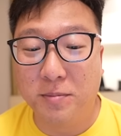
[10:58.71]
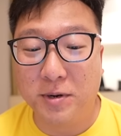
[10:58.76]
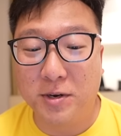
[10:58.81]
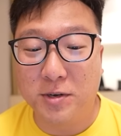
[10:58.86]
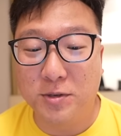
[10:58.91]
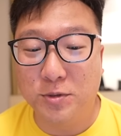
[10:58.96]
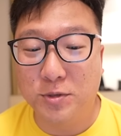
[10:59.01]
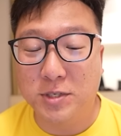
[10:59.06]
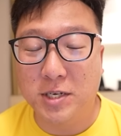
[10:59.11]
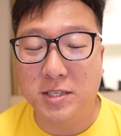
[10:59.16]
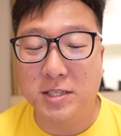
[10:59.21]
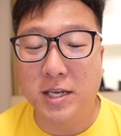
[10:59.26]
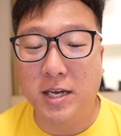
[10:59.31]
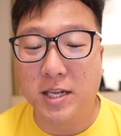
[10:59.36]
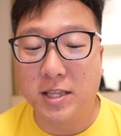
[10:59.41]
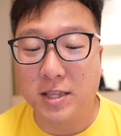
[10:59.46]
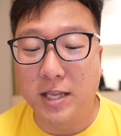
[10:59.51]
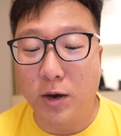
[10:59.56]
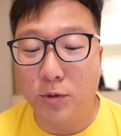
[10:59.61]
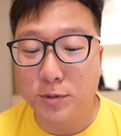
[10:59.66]
because you just need
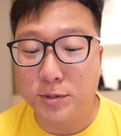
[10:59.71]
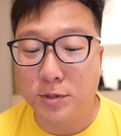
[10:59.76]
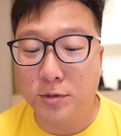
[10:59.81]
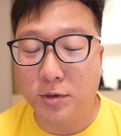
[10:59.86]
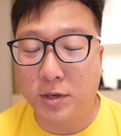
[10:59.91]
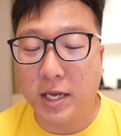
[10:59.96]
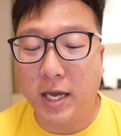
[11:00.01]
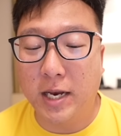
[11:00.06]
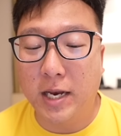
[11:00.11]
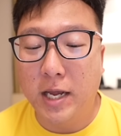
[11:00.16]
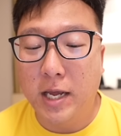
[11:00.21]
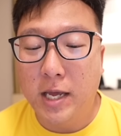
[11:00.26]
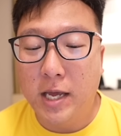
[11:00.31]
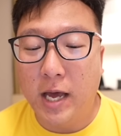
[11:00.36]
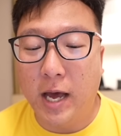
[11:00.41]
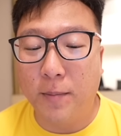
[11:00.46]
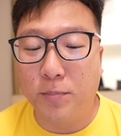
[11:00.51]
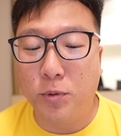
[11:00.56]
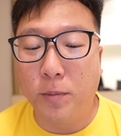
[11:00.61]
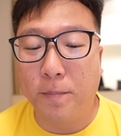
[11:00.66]
1,000 to get
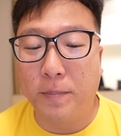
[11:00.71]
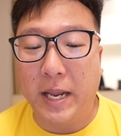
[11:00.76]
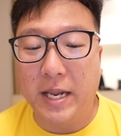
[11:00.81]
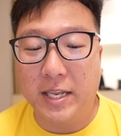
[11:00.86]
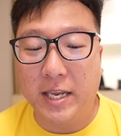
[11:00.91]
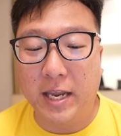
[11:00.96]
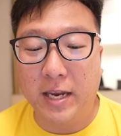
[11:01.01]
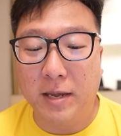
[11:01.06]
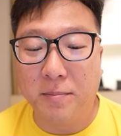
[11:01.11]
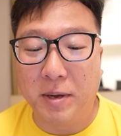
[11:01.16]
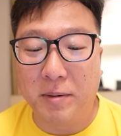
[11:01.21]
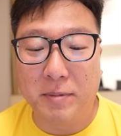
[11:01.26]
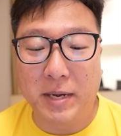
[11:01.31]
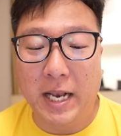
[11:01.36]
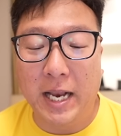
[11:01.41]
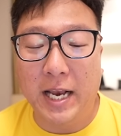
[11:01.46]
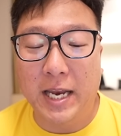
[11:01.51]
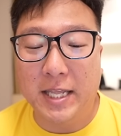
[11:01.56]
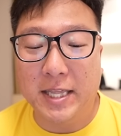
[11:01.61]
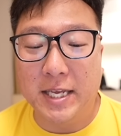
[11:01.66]
up to platinum, and
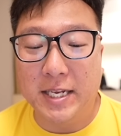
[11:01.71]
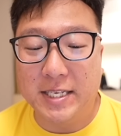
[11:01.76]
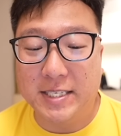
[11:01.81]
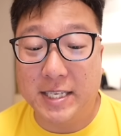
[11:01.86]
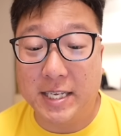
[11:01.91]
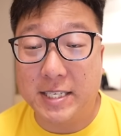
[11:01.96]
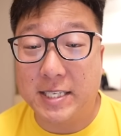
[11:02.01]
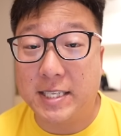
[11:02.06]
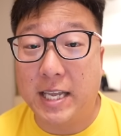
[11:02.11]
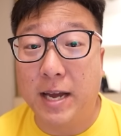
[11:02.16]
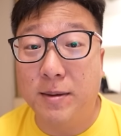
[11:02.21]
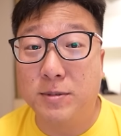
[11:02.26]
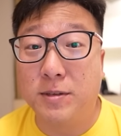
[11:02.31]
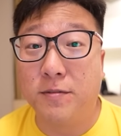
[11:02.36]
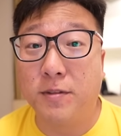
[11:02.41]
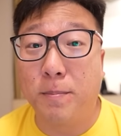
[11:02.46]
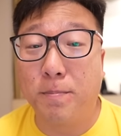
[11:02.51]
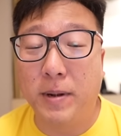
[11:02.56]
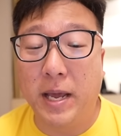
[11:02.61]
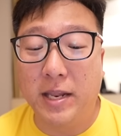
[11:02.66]
clearly 36 times
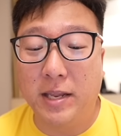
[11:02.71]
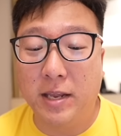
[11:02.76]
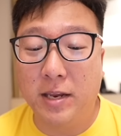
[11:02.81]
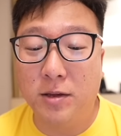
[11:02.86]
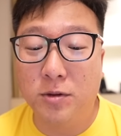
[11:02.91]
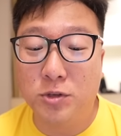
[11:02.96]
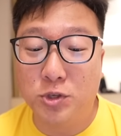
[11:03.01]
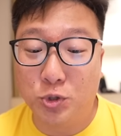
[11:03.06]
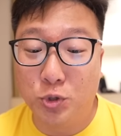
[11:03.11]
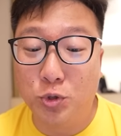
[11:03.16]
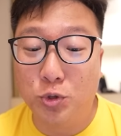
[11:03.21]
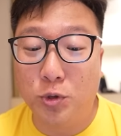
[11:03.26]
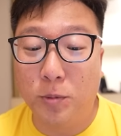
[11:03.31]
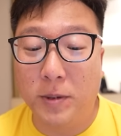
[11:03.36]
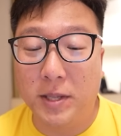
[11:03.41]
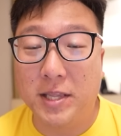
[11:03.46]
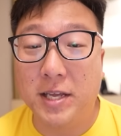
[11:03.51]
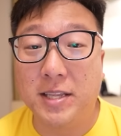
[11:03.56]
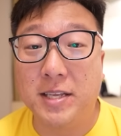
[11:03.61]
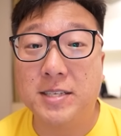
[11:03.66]
of the platinum, soon to
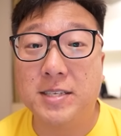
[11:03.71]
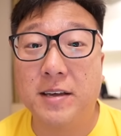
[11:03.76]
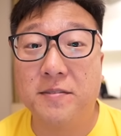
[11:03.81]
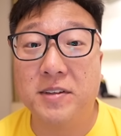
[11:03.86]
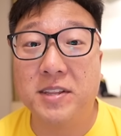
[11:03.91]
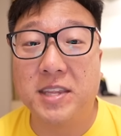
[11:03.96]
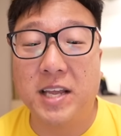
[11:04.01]
be 37